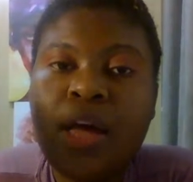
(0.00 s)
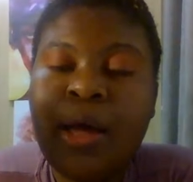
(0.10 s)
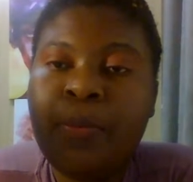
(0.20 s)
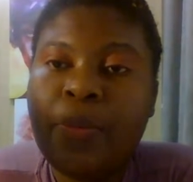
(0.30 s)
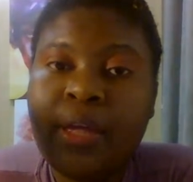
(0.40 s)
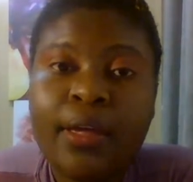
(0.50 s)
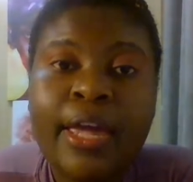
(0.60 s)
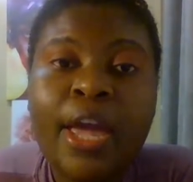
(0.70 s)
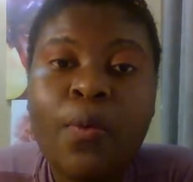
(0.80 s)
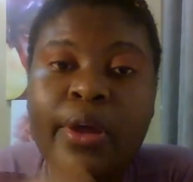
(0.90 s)
um,
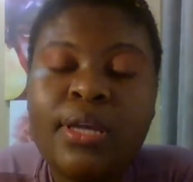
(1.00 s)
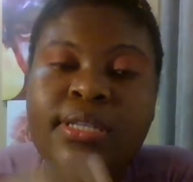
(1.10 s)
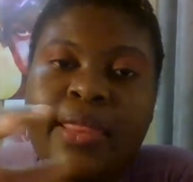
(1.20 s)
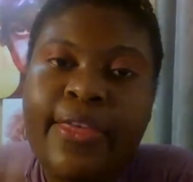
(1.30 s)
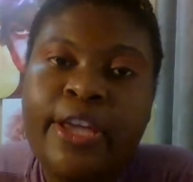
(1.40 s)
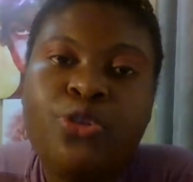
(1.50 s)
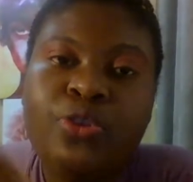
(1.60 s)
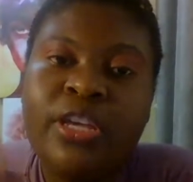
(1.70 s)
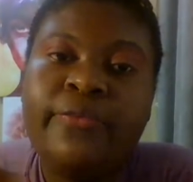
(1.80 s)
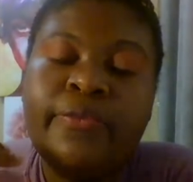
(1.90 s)
care workers are there to
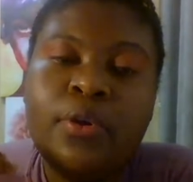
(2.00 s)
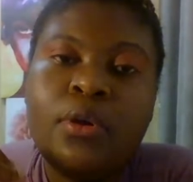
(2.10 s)
give